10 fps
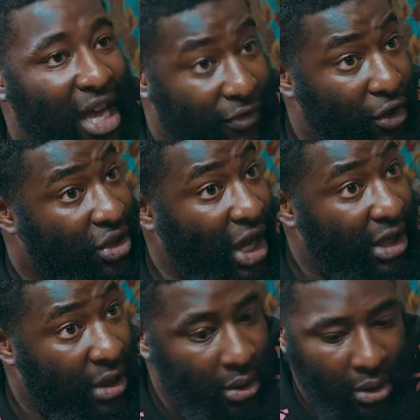if you
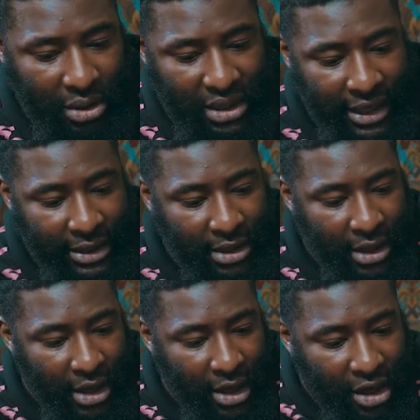start doing those things.
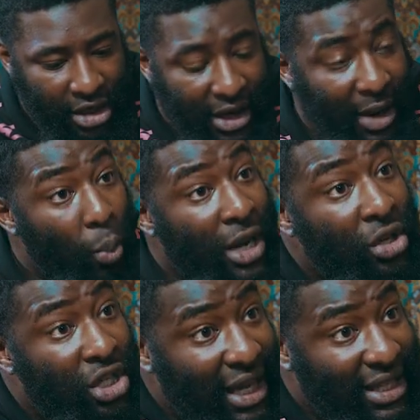So then, when
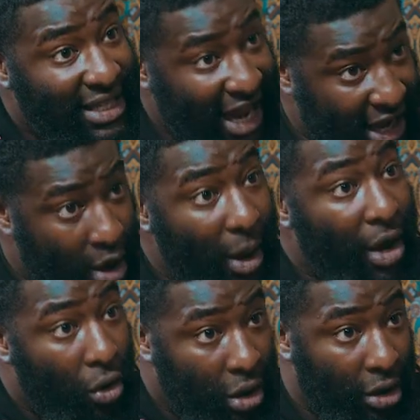you start to take
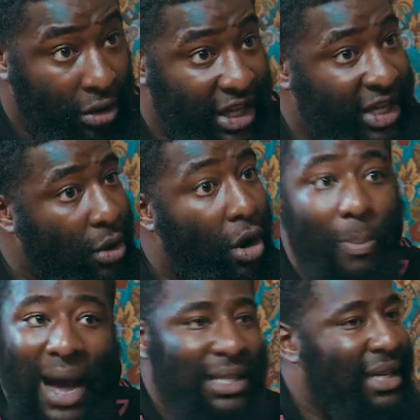away all of those things, we
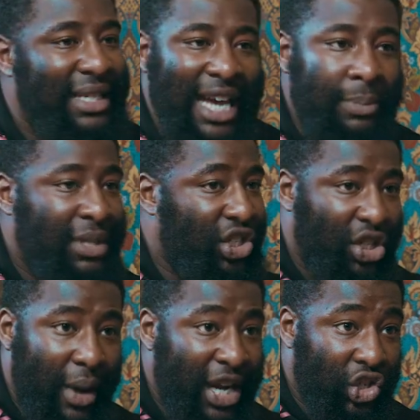go back to the same
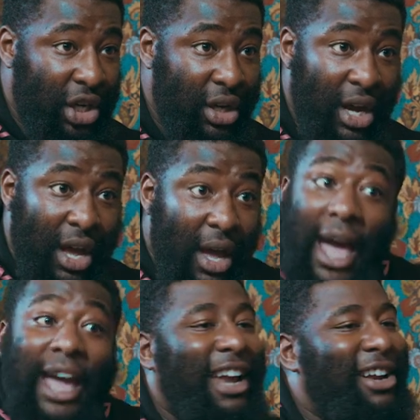situation
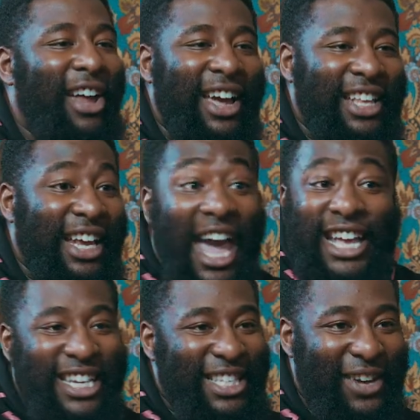again in, in
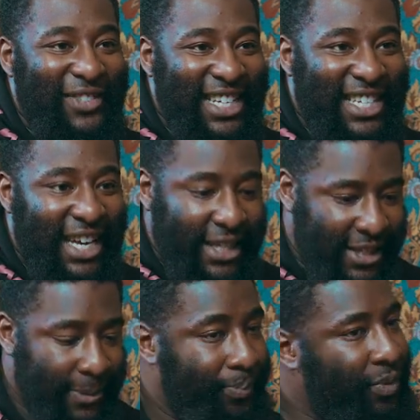
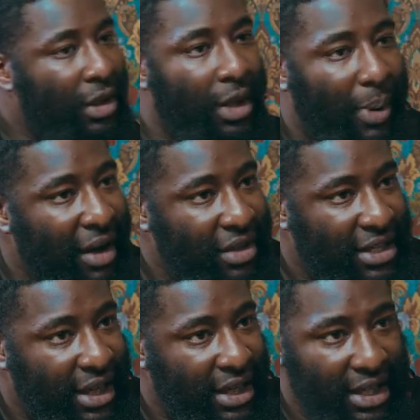1876. The
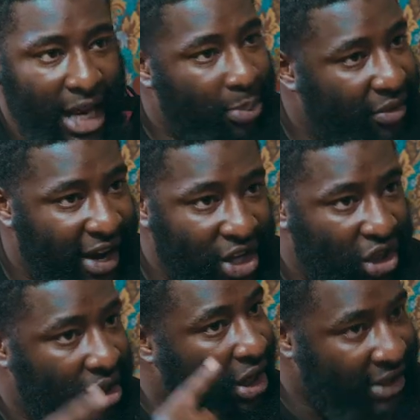poverty, the
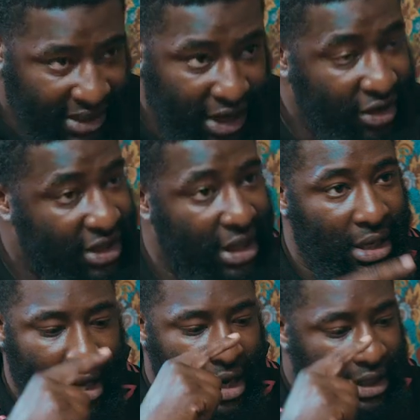deprivation, the
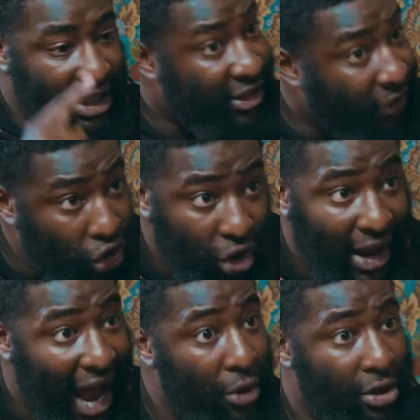austerity, the
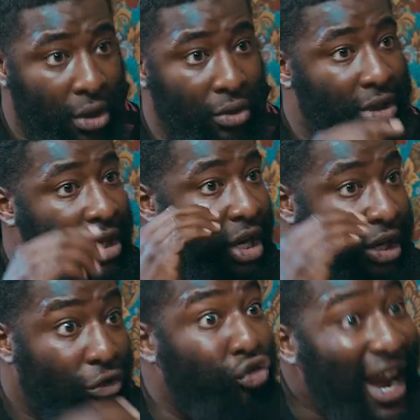dysfunction of households,
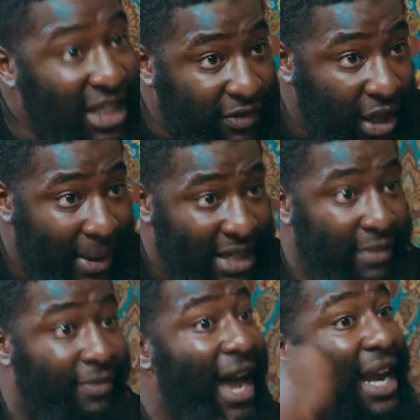the rise of
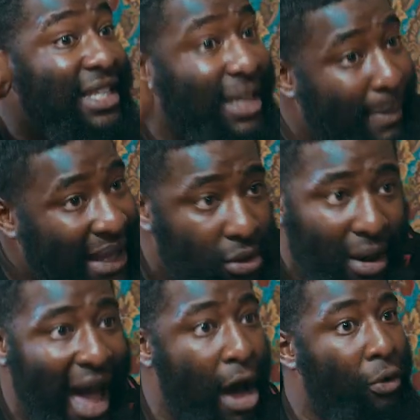domestic violence and
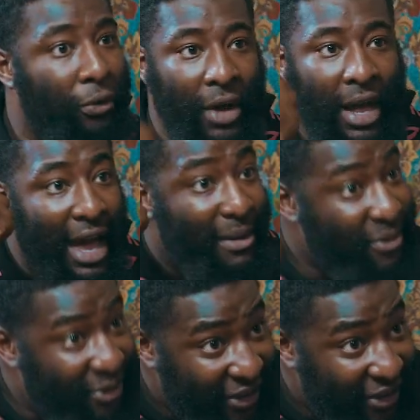mental health, and